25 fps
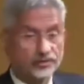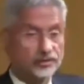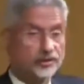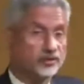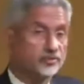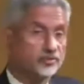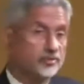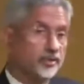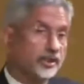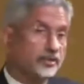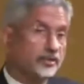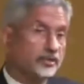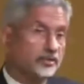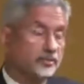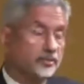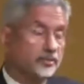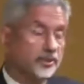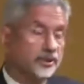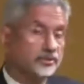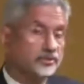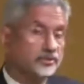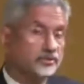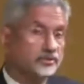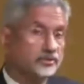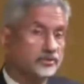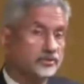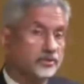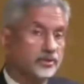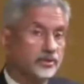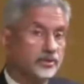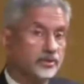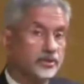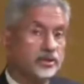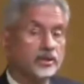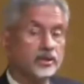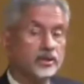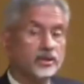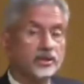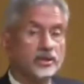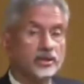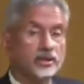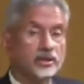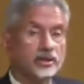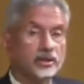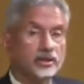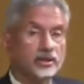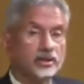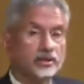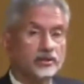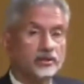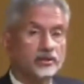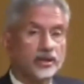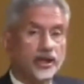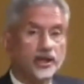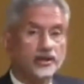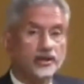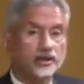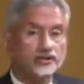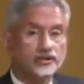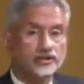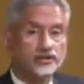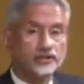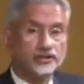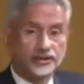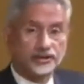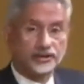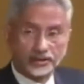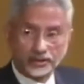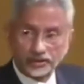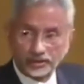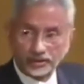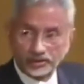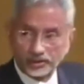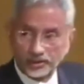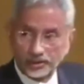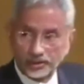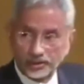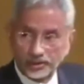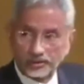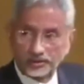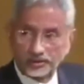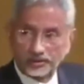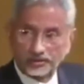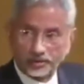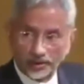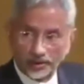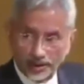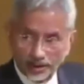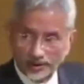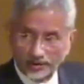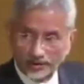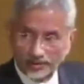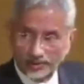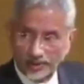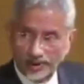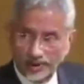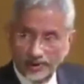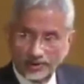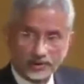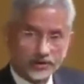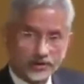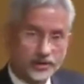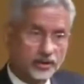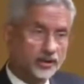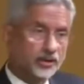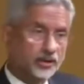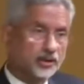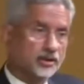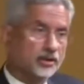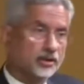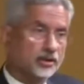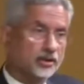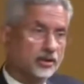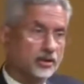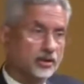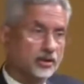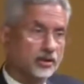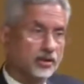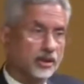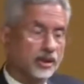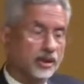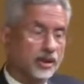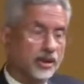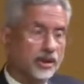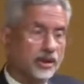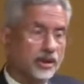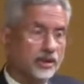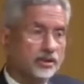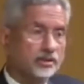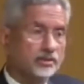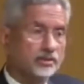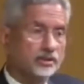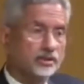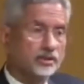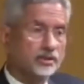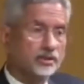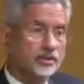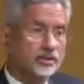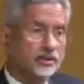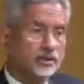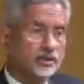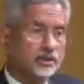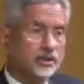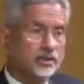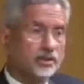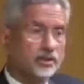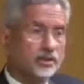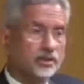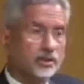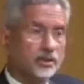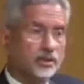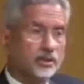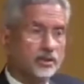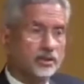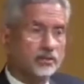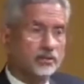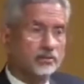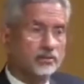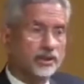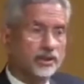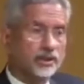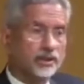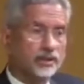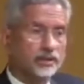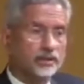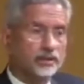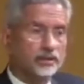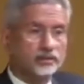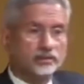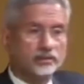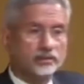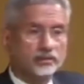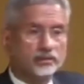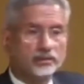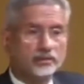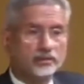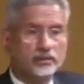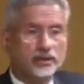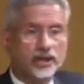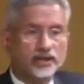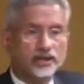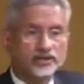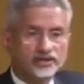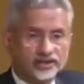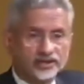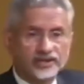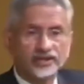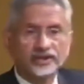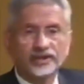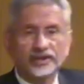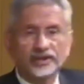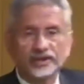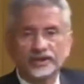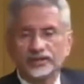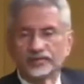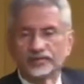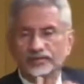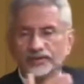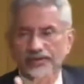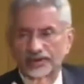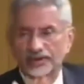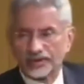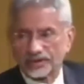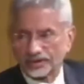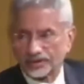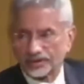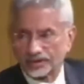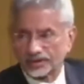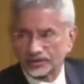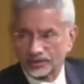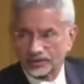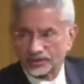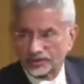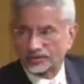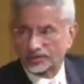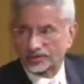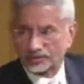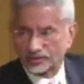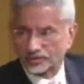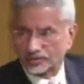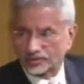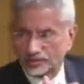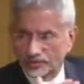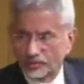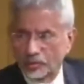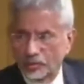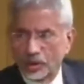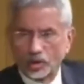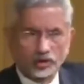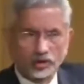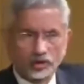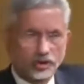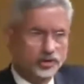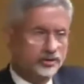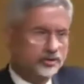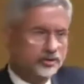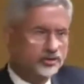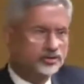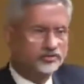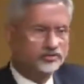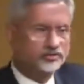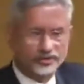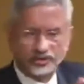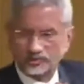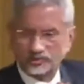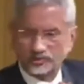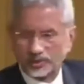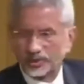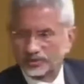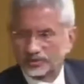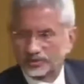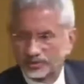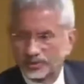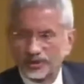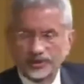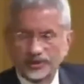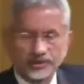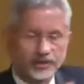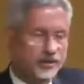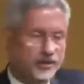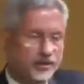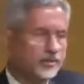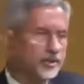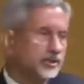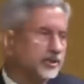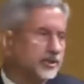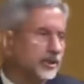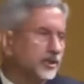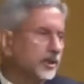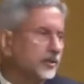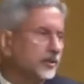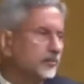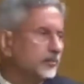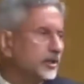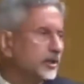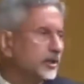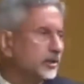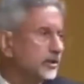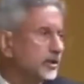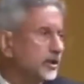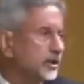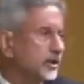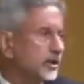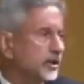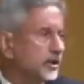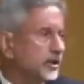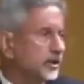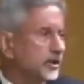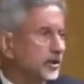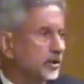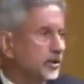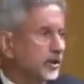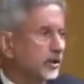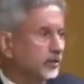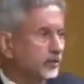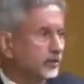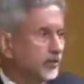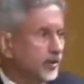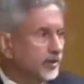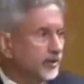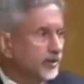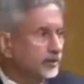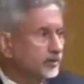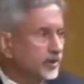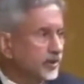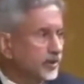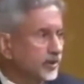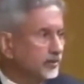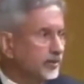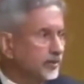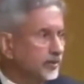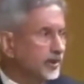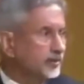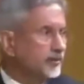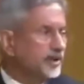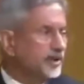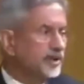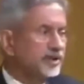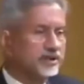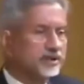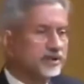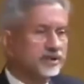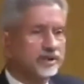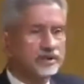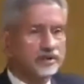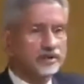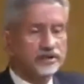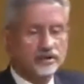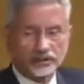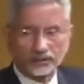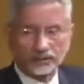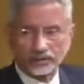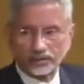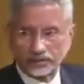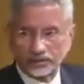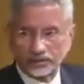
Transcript: to expand the BRICS last year in Johannesburg, and we extended invitations to more countries, which virtually doubled the number. We will be meeting